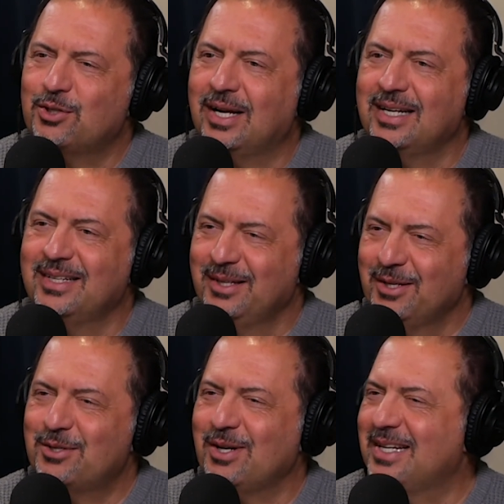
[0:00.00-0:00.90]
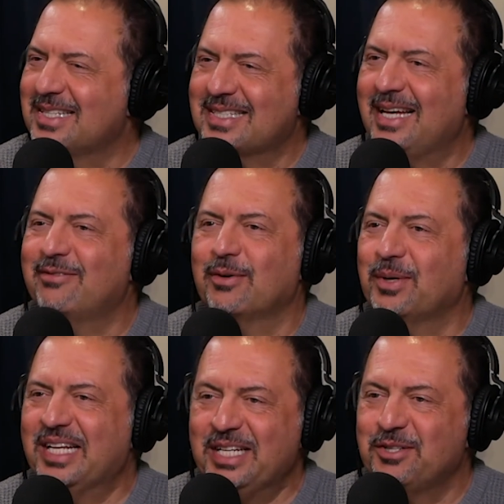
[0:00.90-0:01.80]
trying to decipher
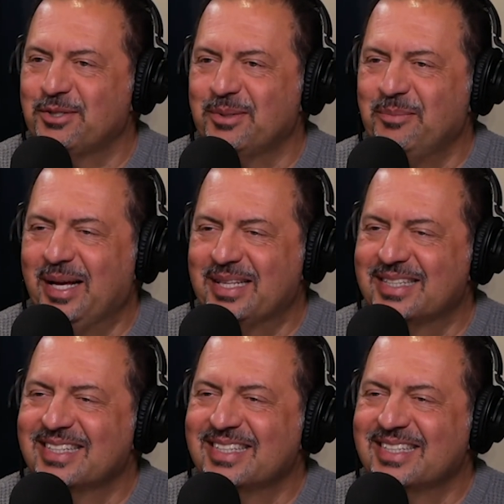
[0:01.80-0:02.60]
what he should meant.